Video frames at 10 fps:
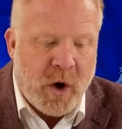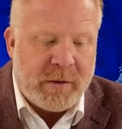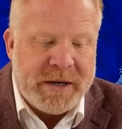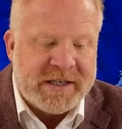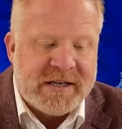
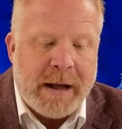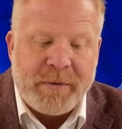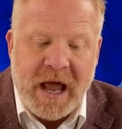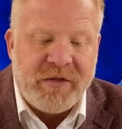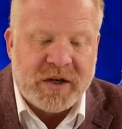wanted me to
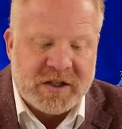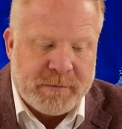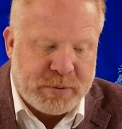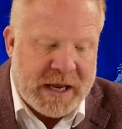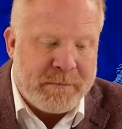stop an ethics
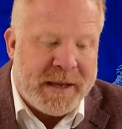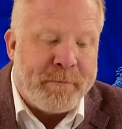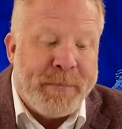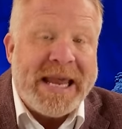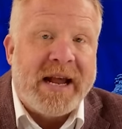complaint
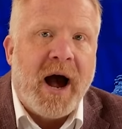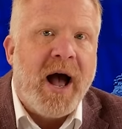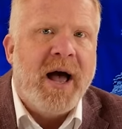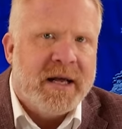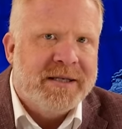
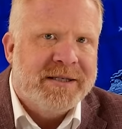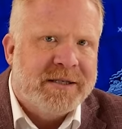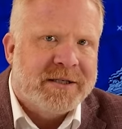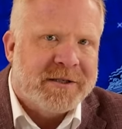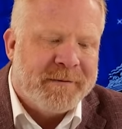
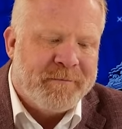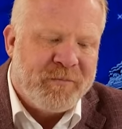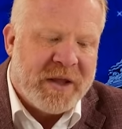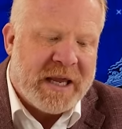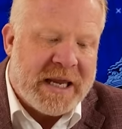because
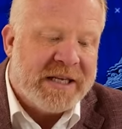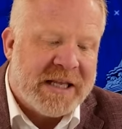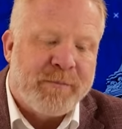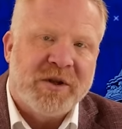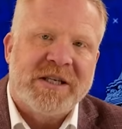he
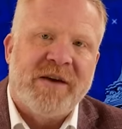slept with a